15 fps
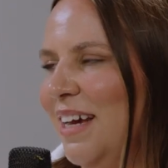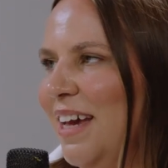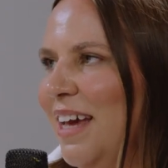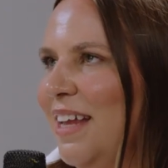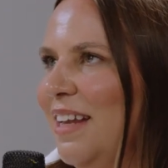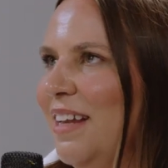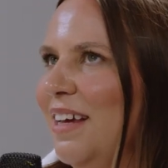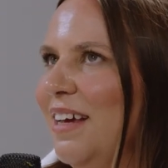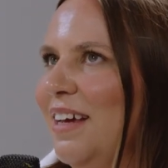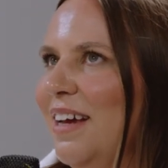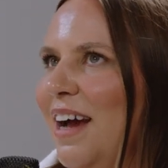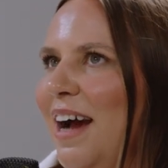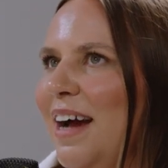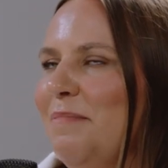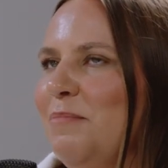And
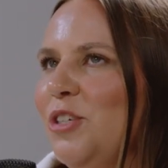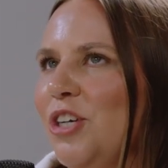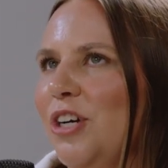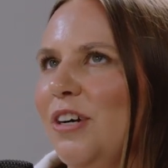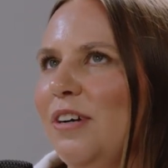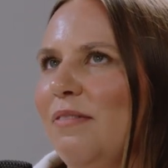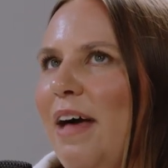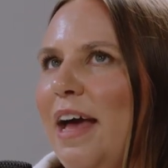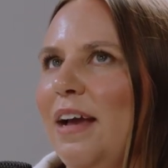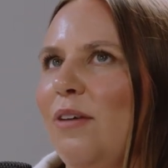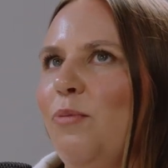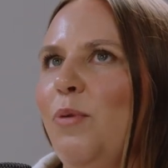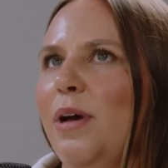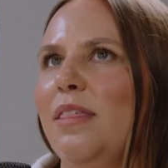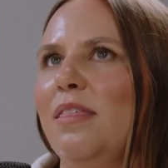I'm sure,
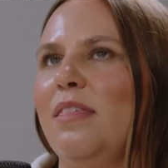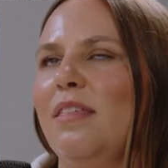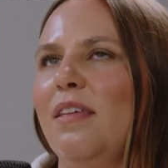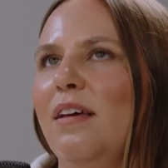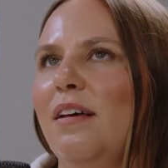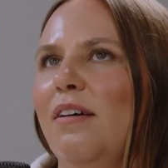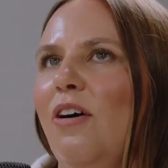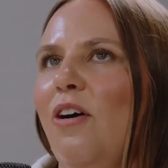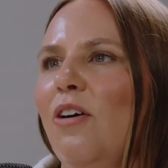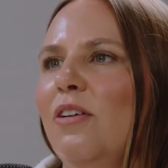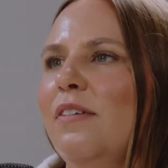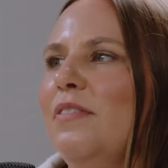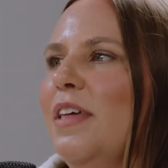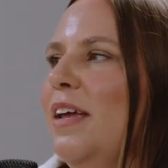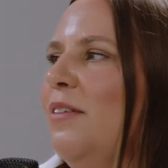like, with
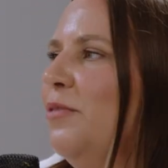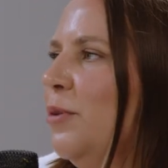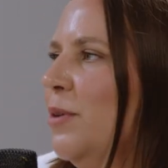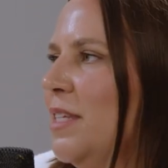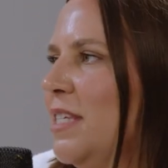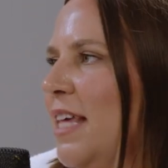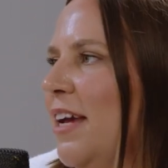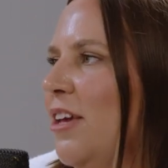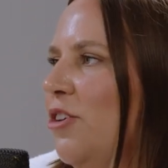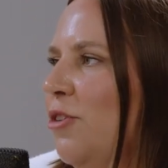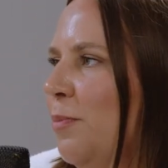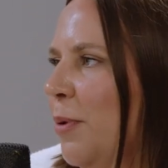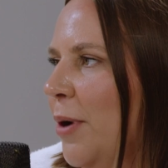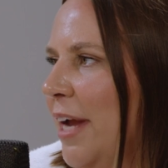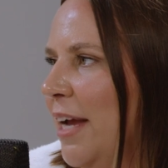all of the influence that
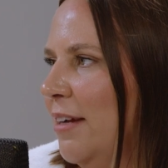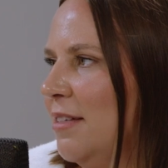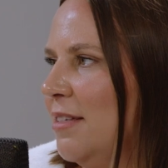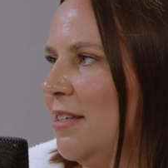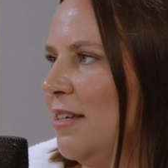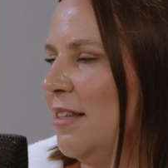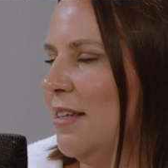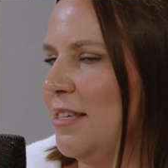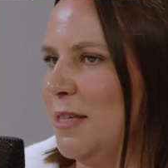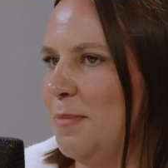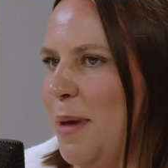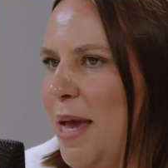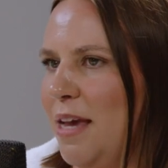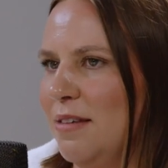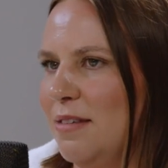you bring to the
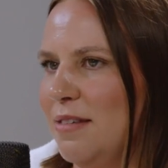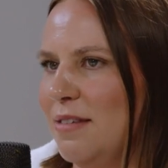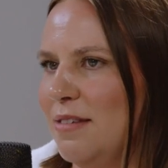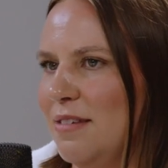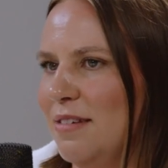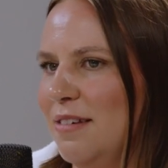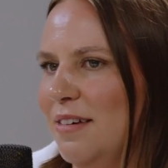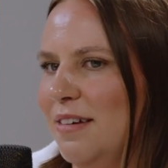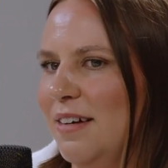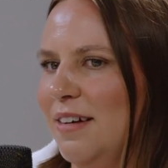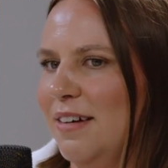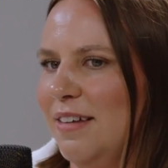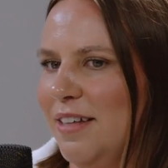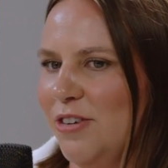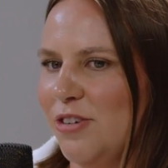space,
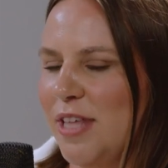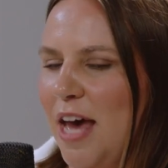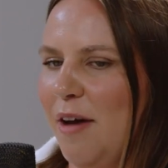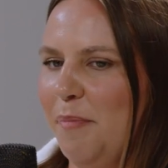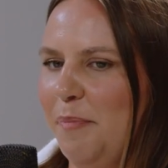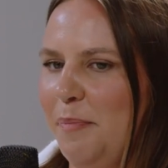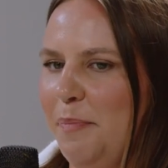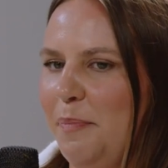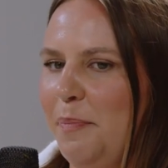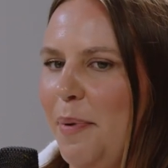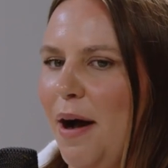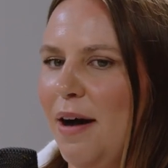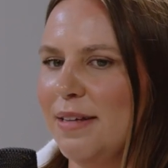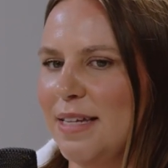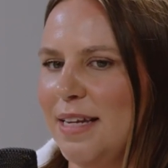there's that
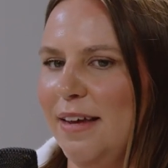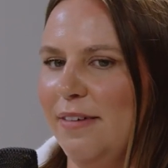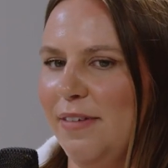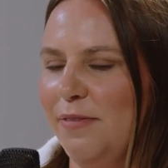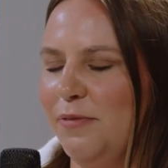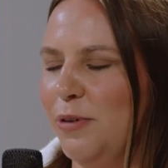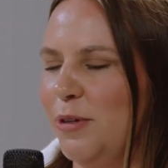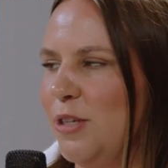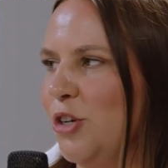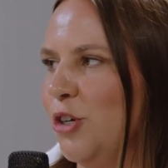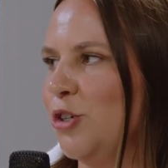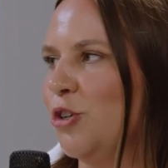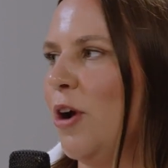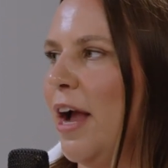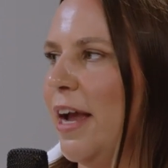positive influence
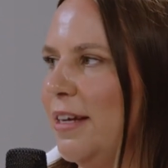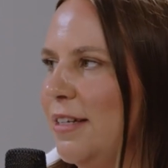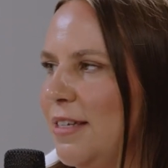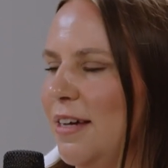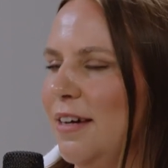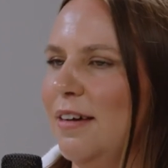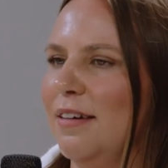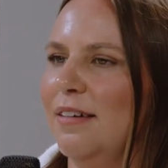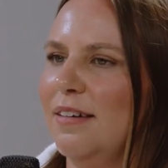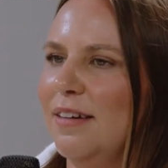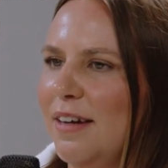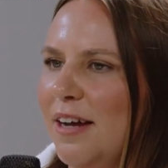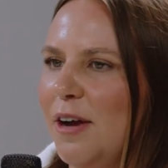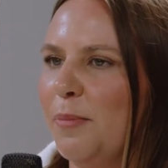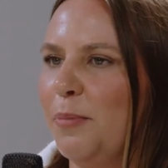you're trying to
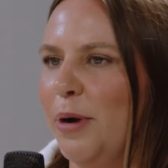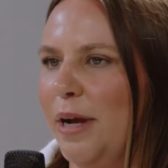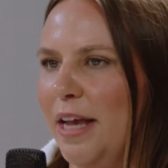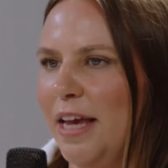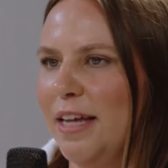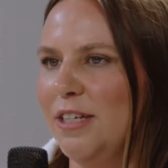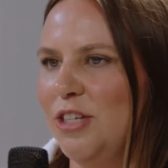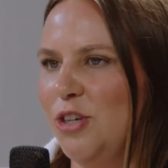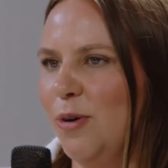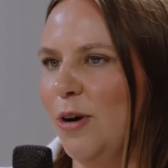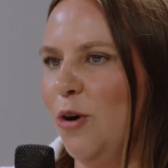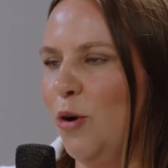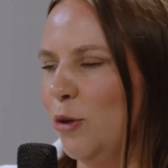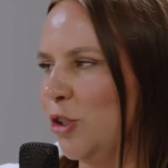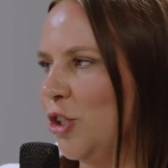bring into
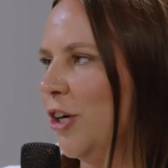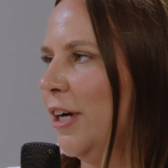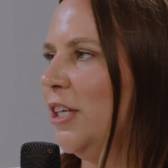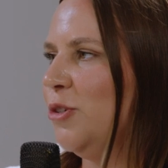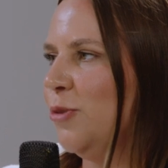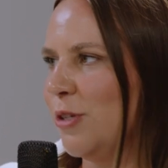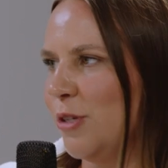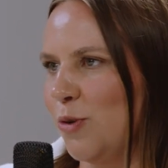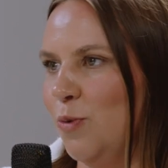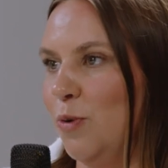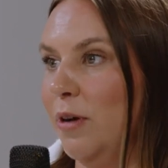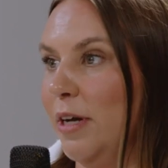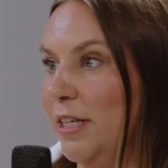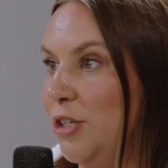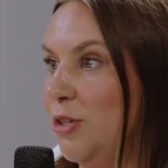a culture, into a
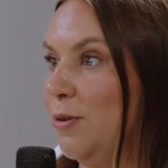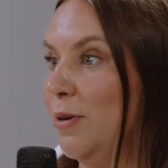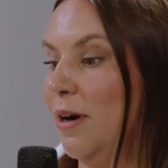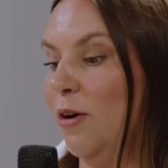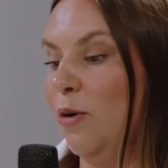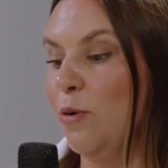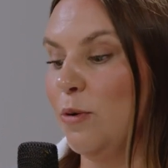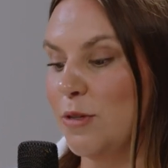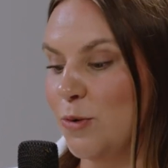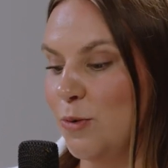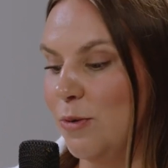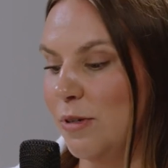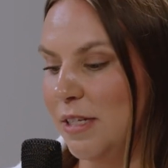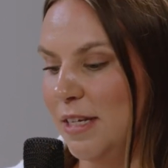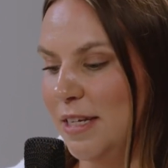school, into a whole
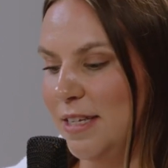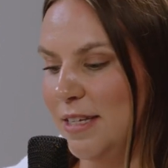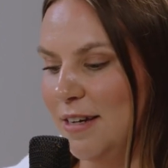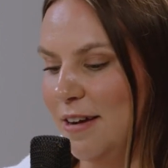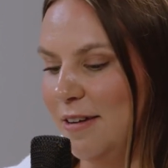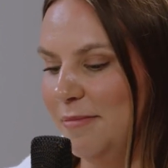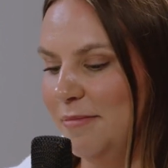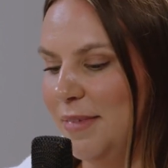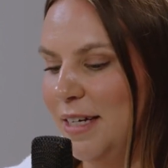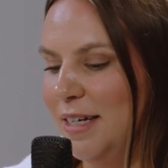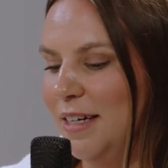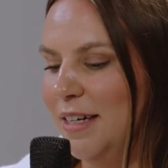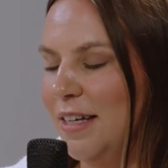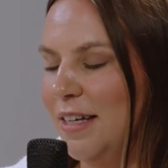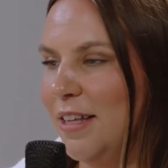school system.
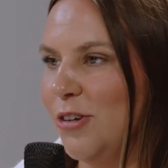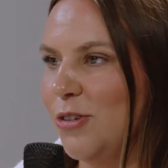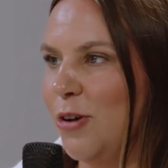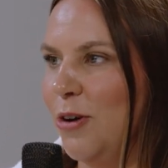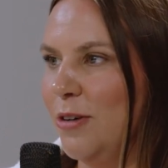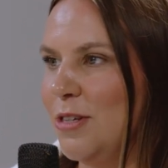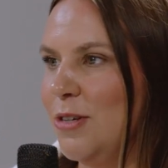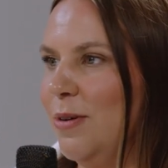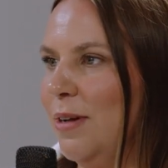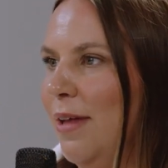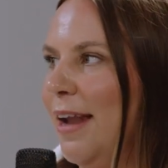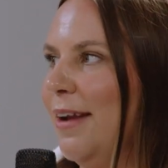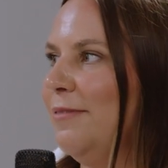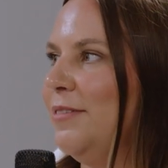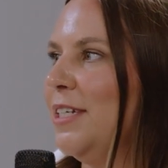There's also a
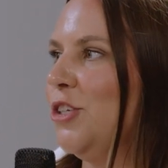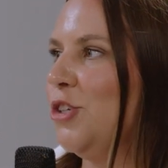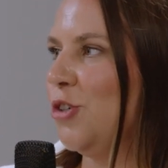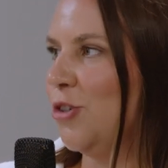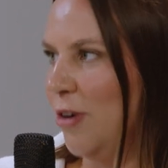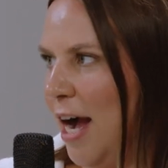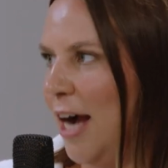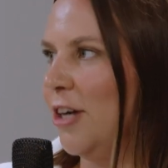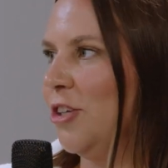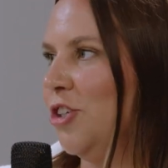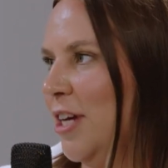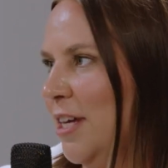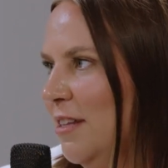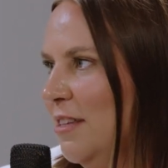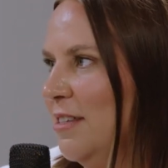lot of
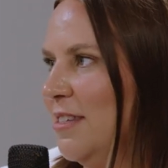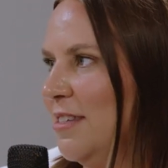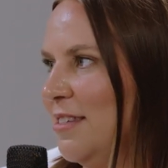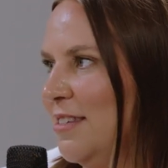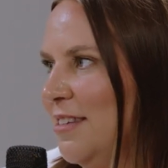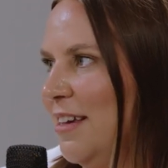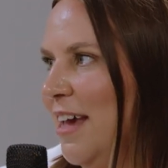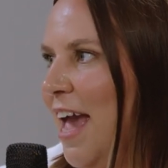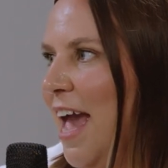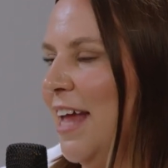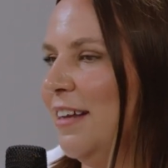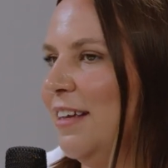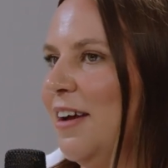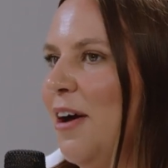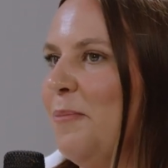distractions
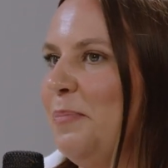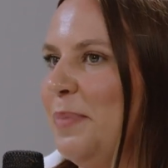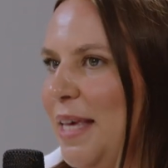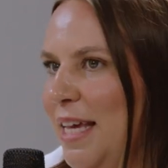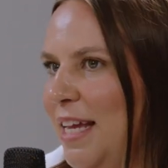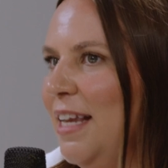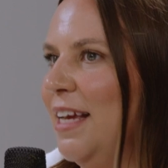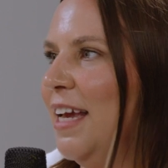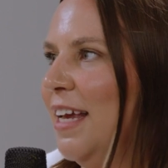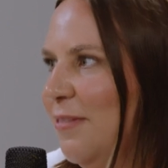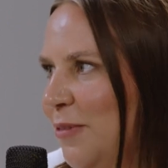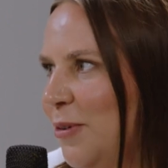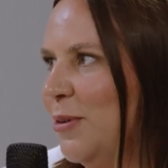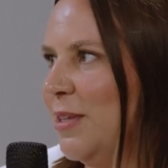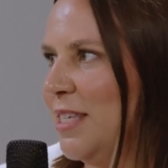and competing
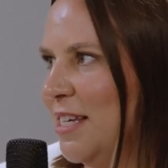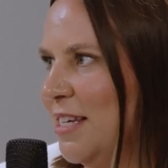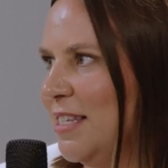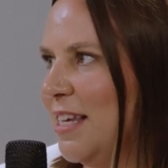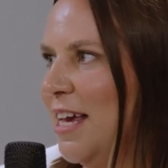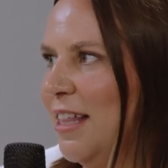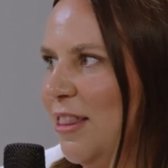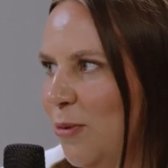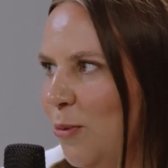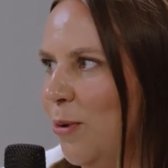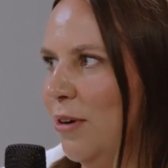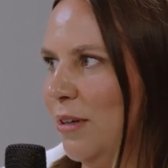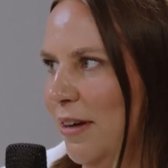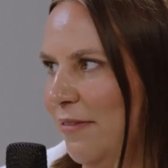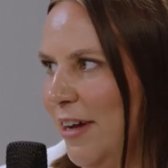influences in the
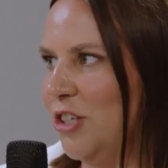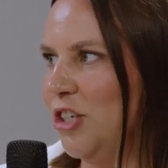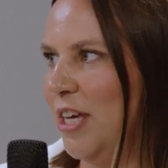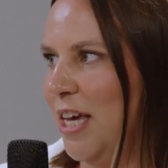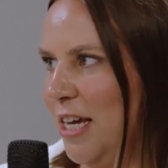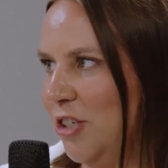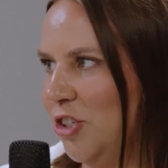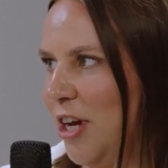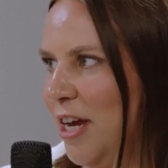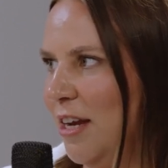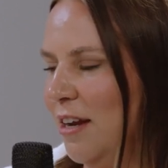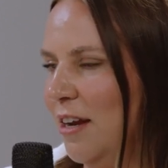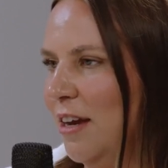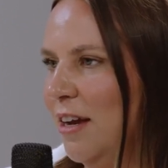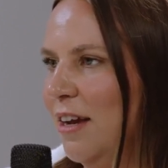world of
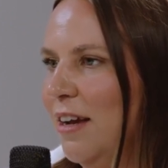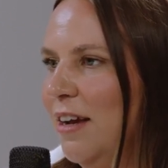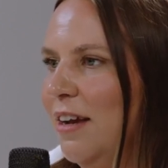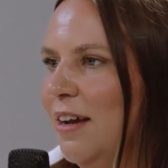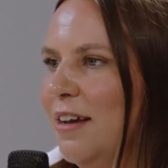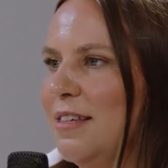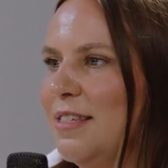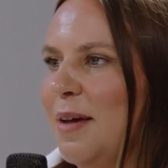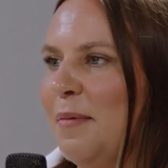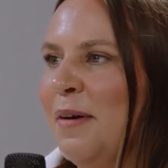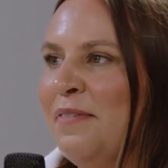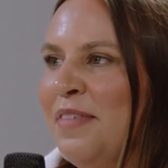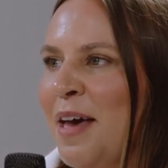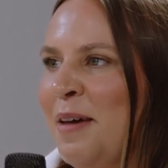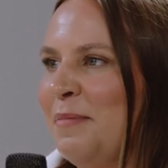education. Some
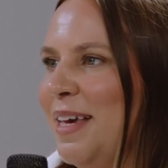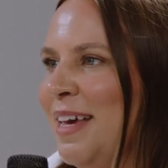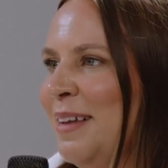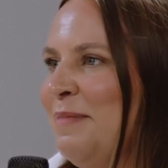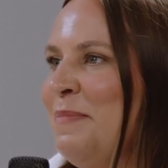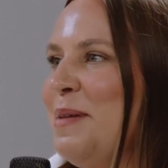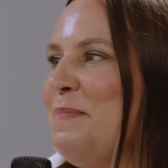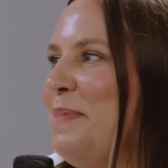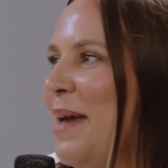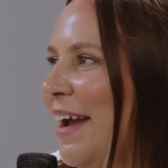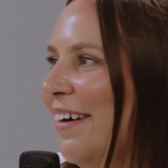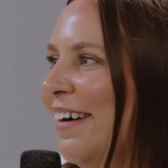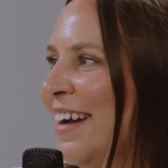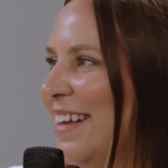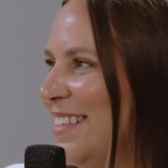of them can be
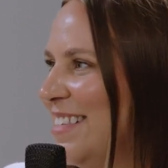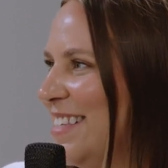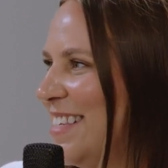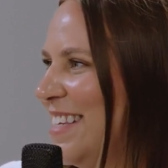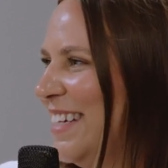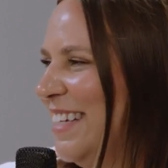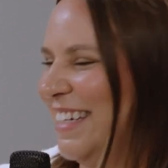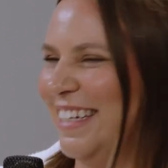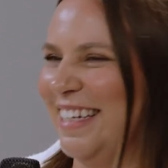parents.